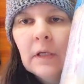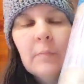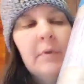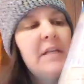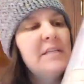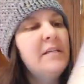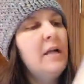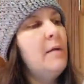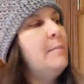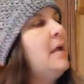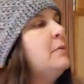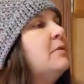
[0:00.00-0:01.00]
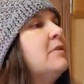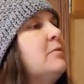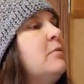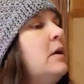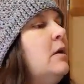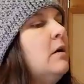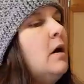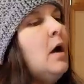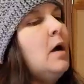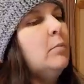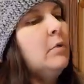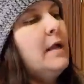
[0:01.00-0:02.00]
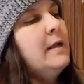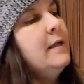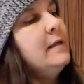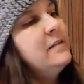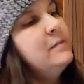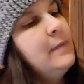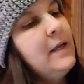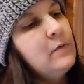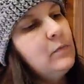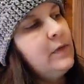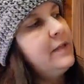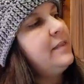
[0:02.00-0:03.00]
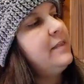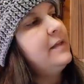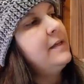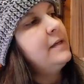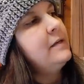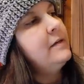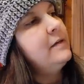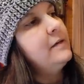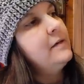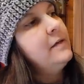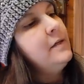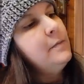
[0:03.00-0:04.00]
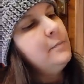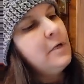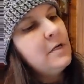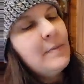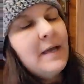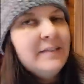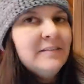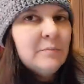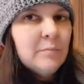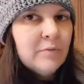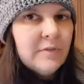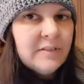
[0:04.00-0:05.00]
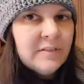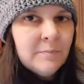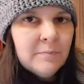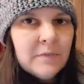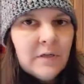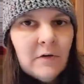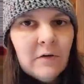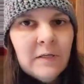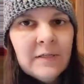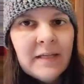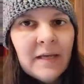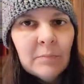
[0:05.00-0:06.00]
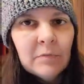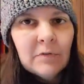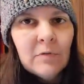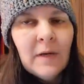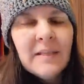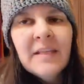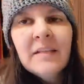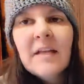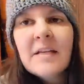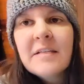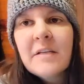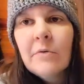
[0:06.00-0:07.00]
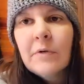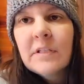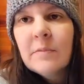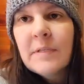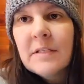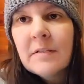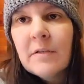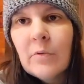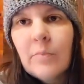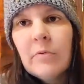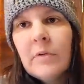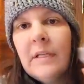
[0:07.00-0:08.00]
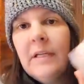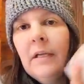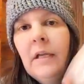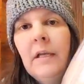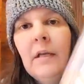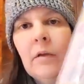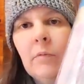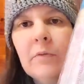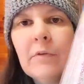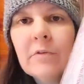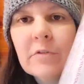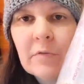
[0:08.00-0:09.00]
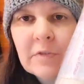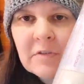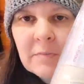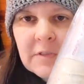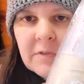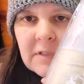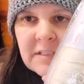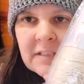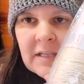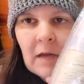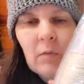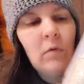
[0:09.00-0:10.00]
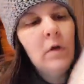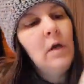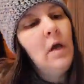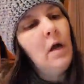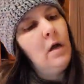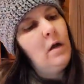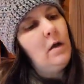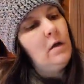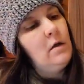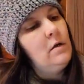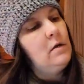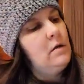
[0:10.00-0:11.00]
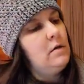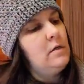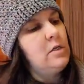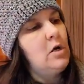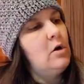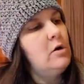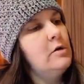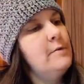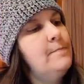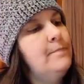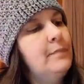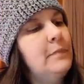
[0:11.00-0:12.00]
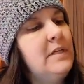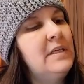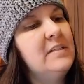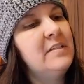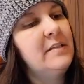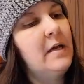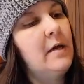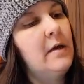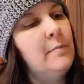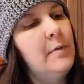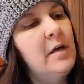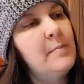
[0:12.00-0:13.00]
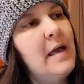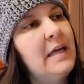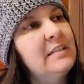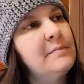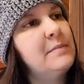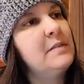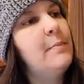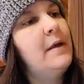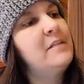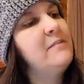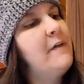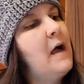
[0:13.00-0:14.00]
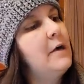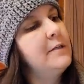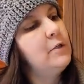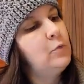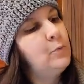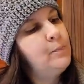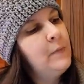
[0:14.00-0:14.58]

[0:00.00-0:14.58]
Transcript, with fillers: But it's not made with thread or ombre. It's made with the uh, Mary Maxim Prism yarn in that blue. I think that's going to be so pretty with those Christmas trees and that uh, yarn is uh, Mary Maxim's Best Value.